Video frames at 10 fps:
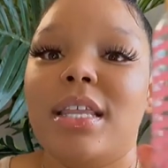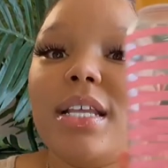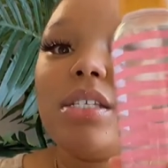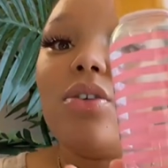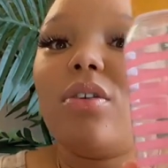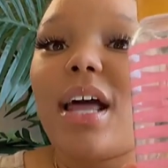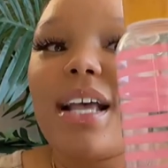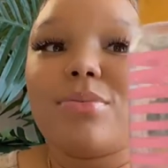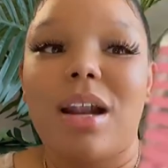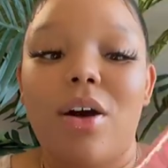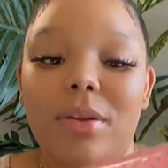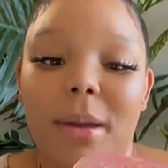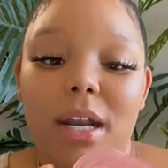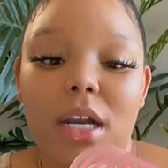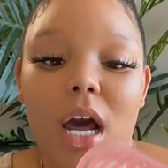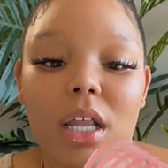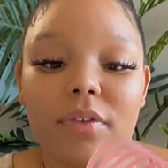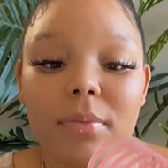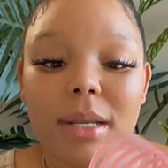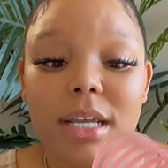this little glass one, I only paid $1
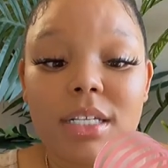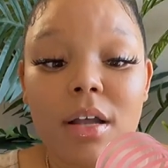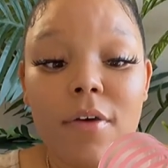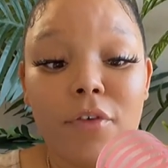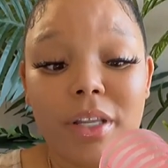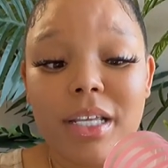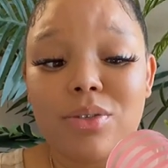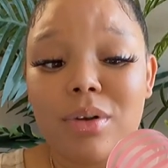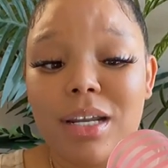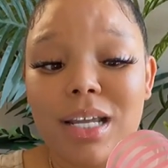from this for this one.